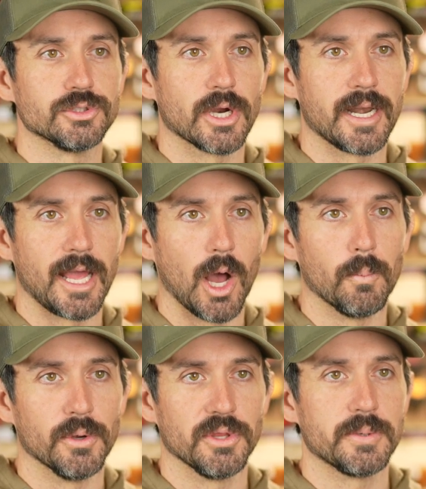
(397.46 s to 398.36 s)
trying to
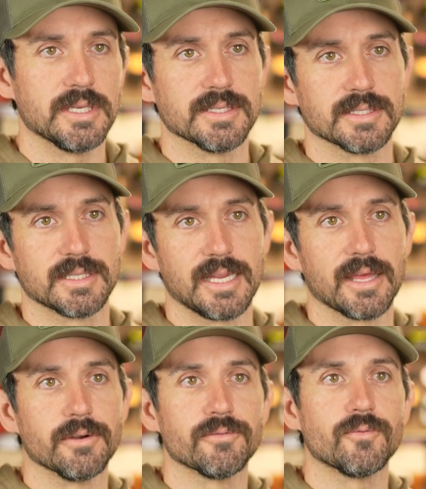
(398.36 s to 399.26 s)
help put the pieces
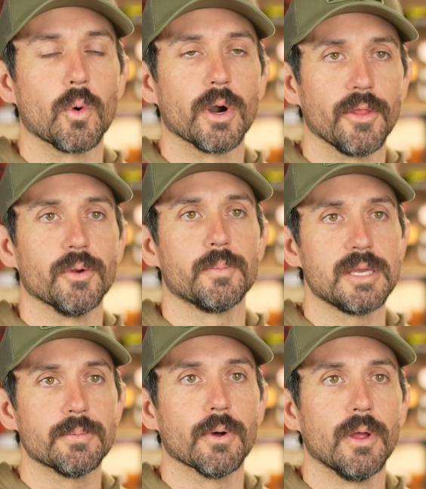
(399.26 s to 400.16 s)
together for other
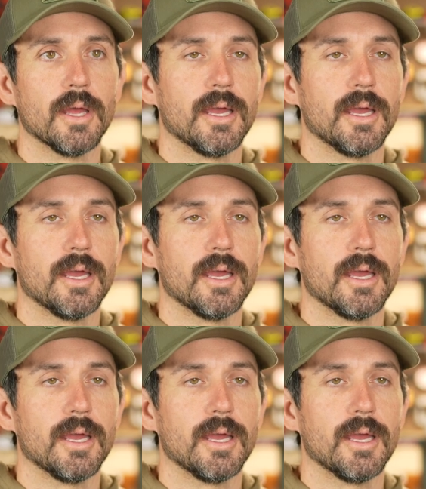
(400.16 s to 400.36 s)
people,